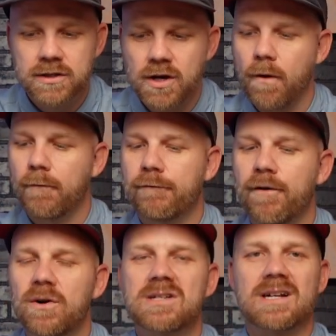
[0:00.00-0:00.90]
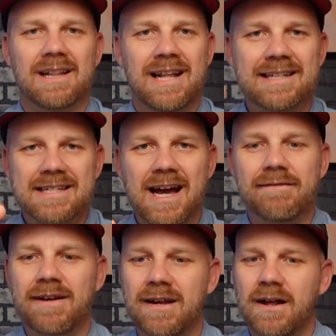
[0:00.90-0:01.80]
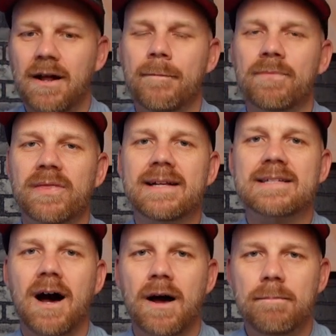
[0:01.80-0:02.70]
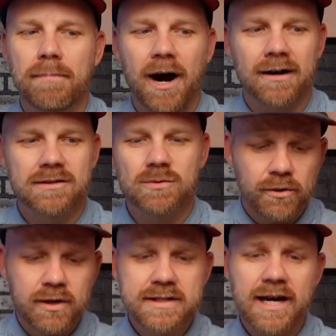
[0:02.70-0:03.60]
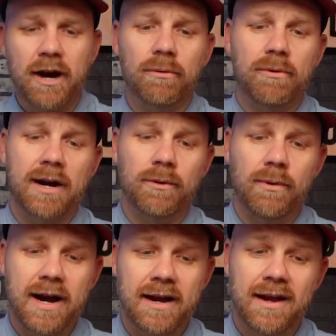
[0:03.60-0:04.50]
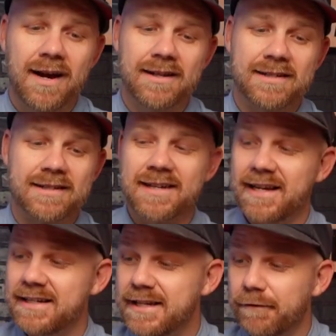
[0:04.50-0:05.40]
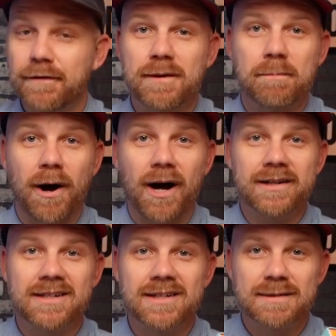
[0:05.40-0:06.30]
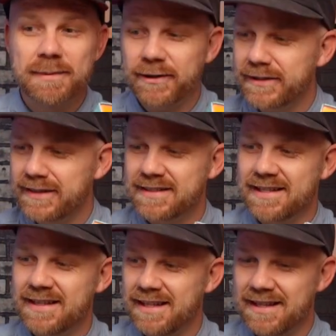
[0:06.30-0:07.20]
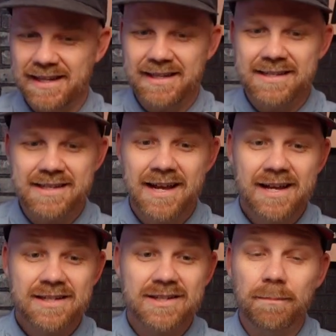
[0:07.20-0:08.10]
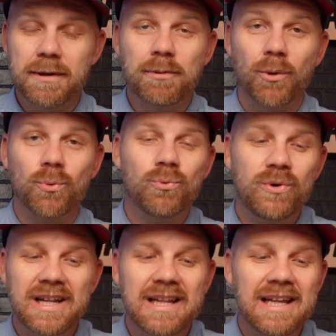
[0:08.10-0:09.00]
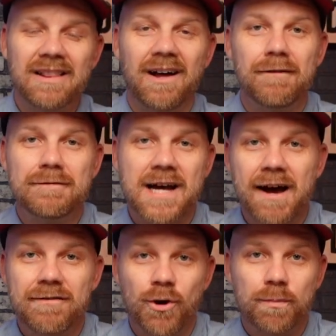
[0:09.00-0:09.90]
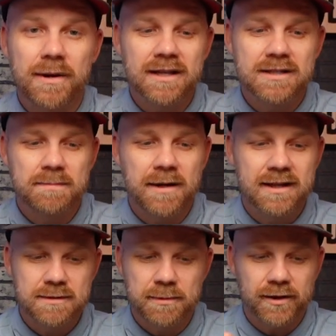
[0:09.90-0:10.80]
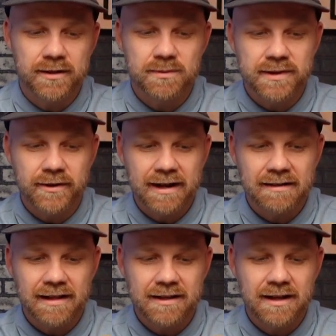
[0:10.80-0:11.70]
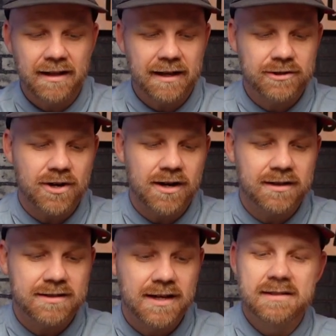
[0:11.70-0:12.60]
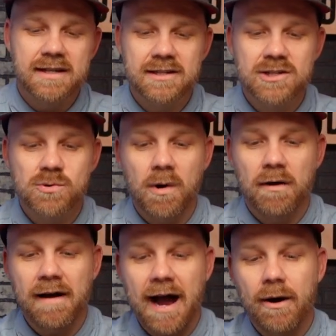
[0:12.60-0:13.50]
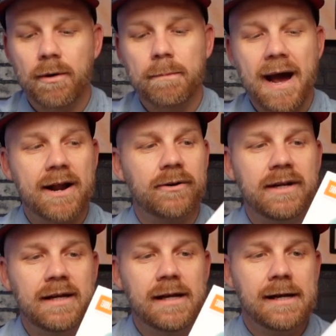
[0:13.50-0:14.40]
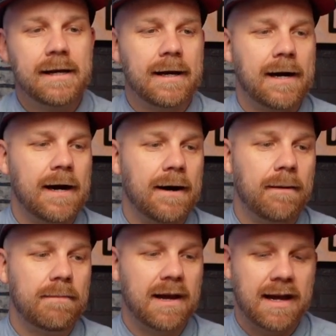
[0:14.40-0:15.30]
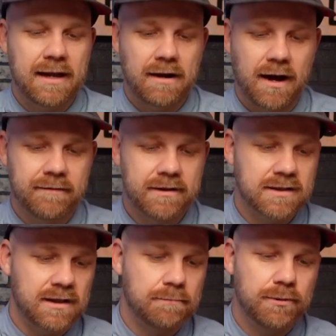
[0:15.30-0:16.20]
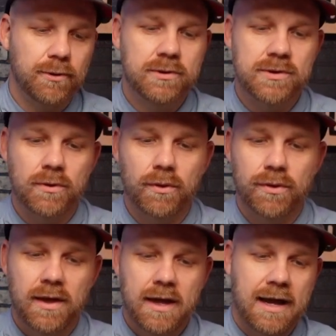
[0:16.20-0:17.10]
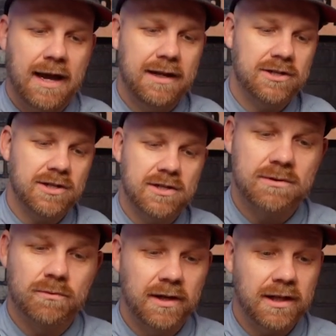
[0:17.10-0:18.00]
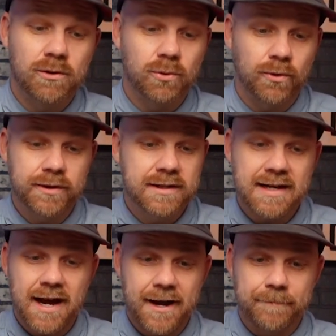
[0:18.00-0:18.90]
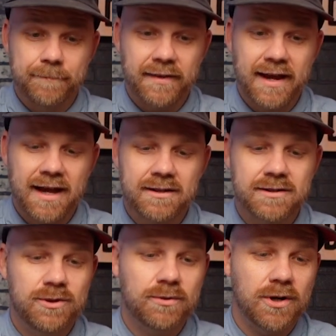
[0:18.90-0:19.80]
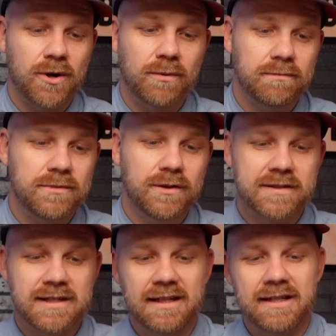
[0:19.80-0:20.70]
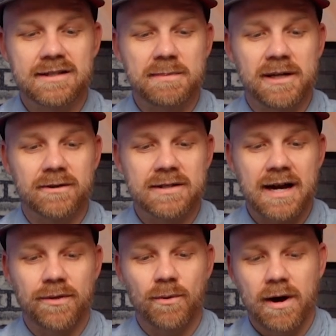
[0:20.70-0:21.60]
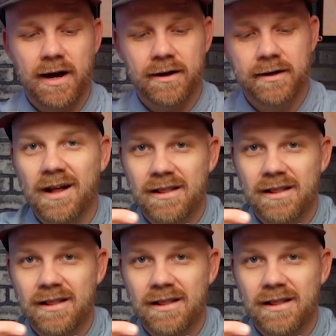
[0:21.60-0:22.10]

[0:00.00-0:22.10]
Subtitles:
So first, let's dive in, let's unbox. You can tell right away, this is a different box experience than this. Some people really love to have an opening experience with their electronics. It says 12-hour battery, and obviously Bluetooth, and it's just really cool design. And you know, you've seen these speakers out in the wild.